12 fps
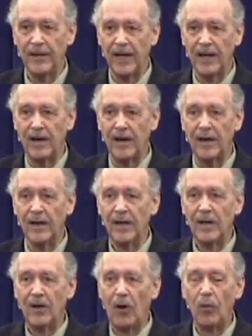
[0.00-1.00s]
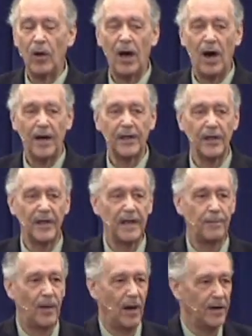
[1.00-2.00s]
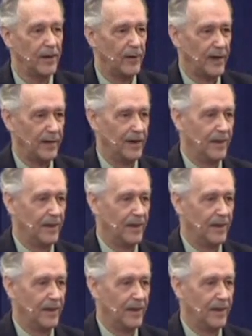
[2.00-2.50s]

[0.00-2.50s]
They are wholeheartedly a part of it.